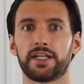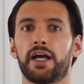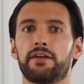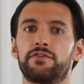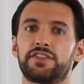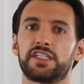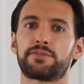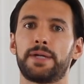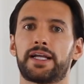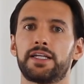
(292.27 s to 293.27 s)
kind of sinks
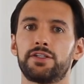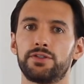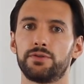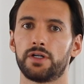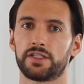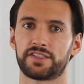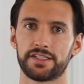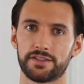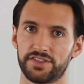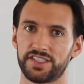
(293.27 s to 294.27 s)
back into a
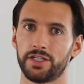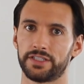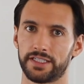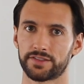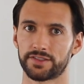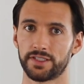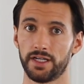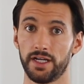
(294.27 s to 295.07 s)
sense of stillness.